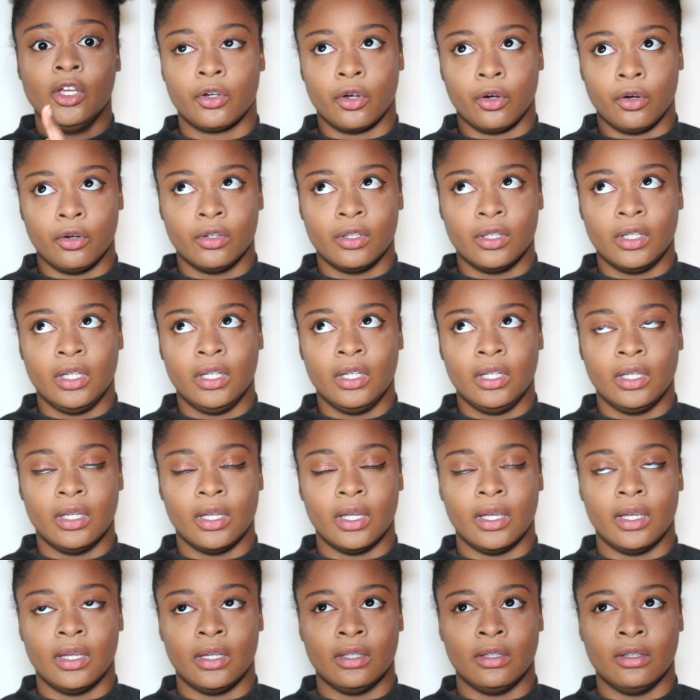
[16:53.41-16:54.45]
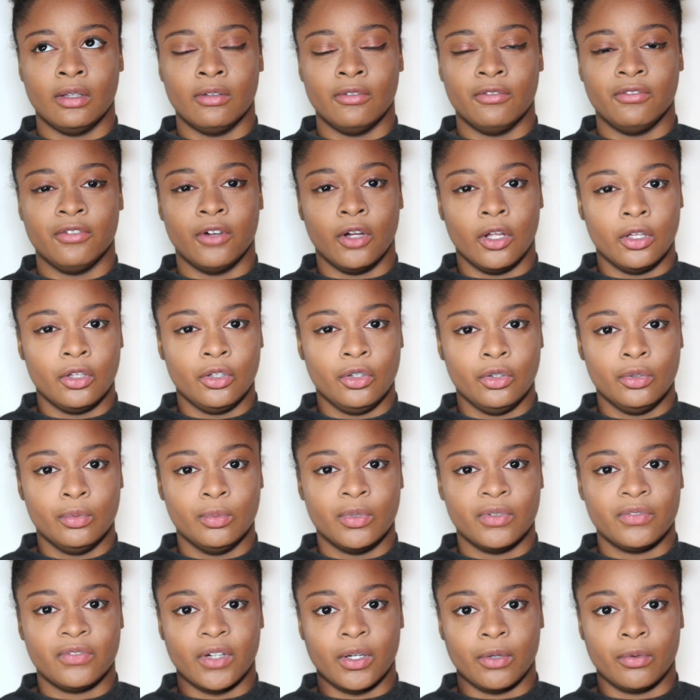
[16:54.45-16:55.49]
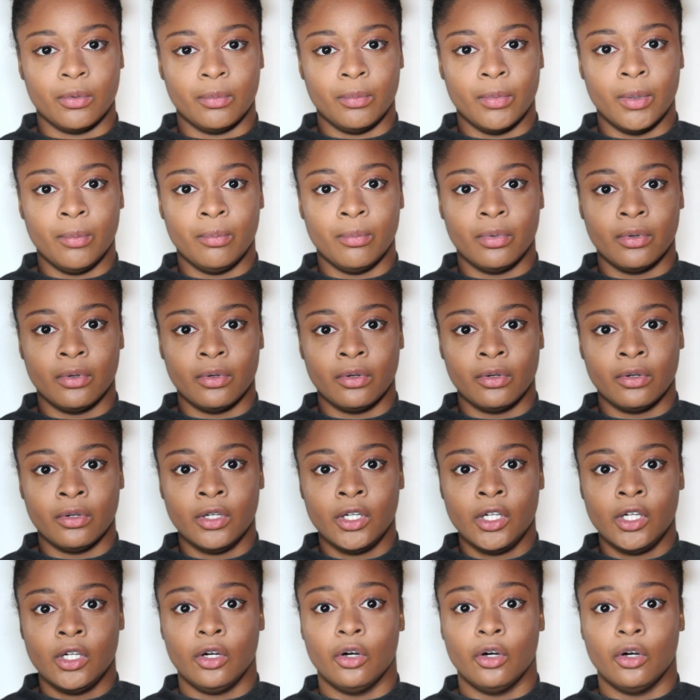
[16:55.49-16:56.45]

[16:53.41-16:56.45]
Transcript: curly and volume if I remember,